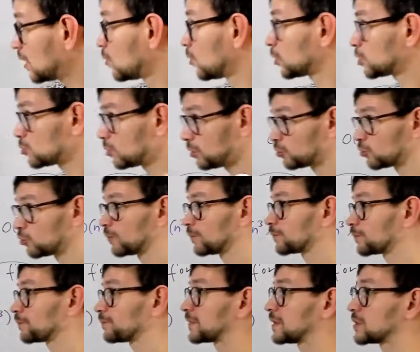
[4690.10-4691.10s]
what you will do?
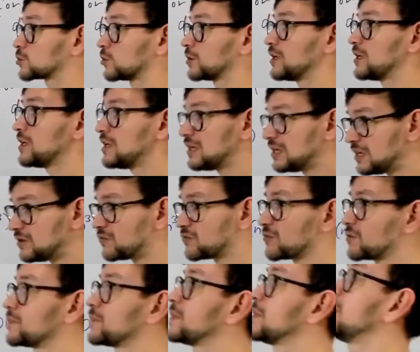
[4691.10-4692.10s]
So if